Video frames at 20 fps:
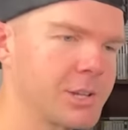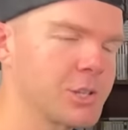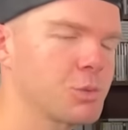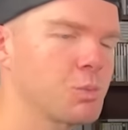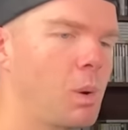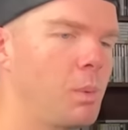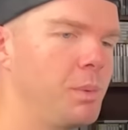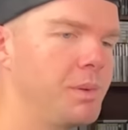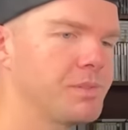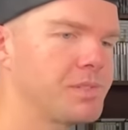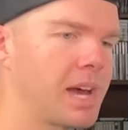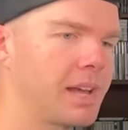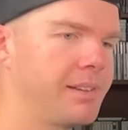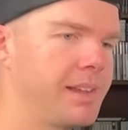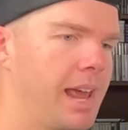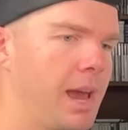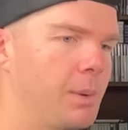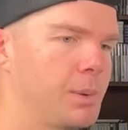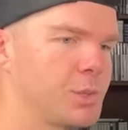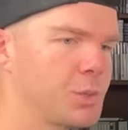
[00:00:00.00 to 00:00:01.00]
because what we've
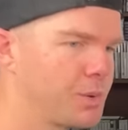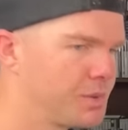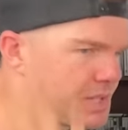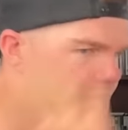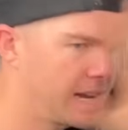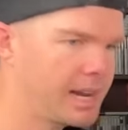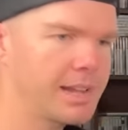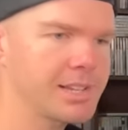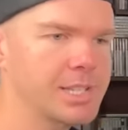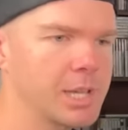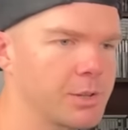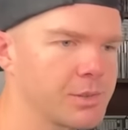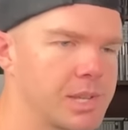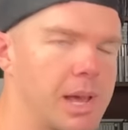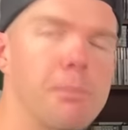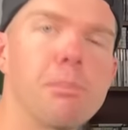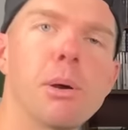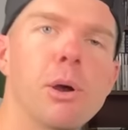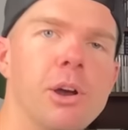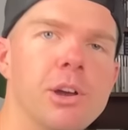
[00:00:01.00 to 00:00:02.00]
done now is we've set
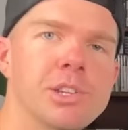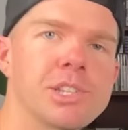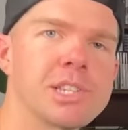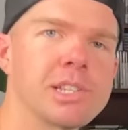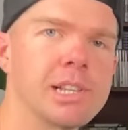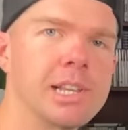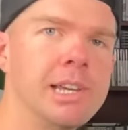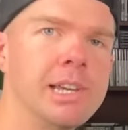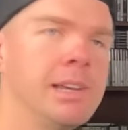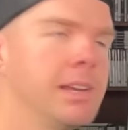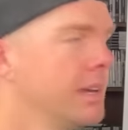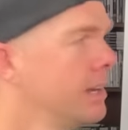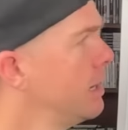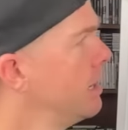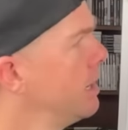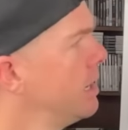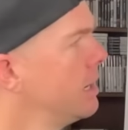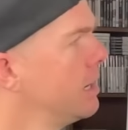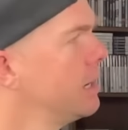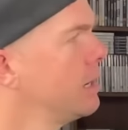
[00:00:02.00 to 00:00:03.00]
ourselves up personally
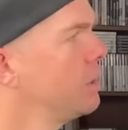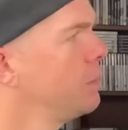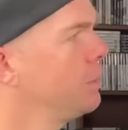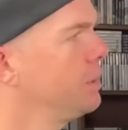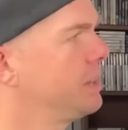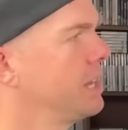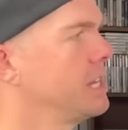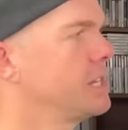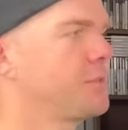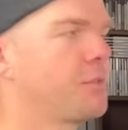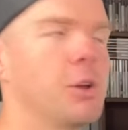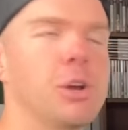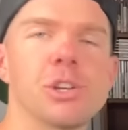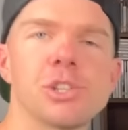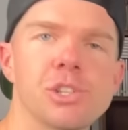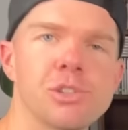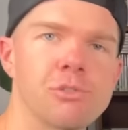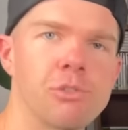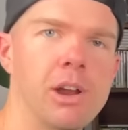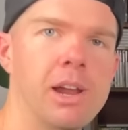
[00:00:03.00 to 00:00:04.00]
with these
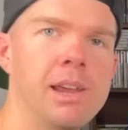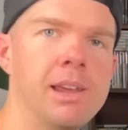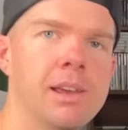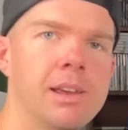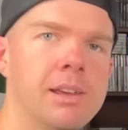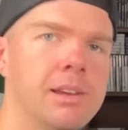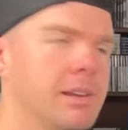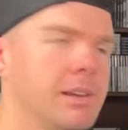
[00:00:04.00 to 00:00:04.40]
first three.